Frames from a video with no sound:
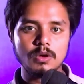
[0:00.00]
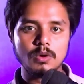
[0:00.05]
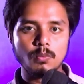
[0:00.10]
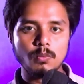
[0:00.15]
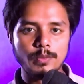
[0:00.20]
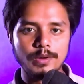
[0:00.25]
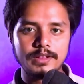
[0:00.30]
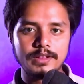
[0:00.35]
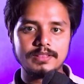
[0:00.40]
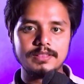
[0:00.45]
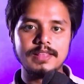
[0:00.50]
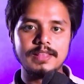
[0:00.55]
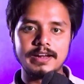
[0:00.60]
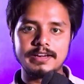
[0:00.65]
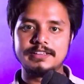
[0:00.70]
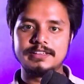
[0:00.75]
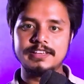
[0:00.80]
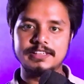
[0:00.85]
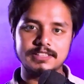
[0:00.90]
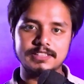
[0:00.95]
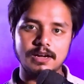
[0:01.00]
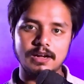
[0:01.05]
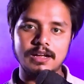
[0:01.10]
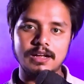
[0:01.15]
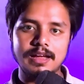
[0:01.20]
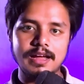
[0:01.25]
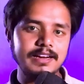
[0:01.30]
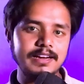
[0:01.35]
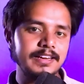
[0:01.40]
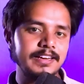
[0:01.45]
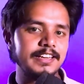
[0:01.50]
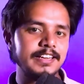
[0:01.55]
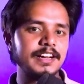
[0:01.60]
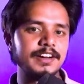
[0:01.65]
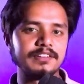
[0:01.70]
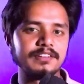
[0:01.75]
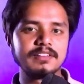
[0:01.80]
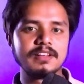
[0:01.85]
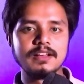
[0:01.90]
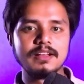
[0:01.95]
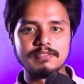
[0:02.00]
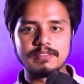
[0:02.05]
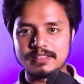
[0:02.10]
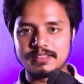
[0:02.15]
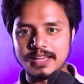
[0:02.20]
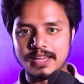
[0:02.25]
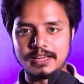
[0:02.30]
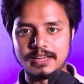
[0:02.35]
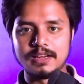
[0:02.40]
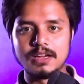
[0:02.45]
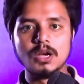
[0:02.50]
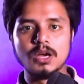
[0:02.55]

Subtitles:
with that data. And here's the thing.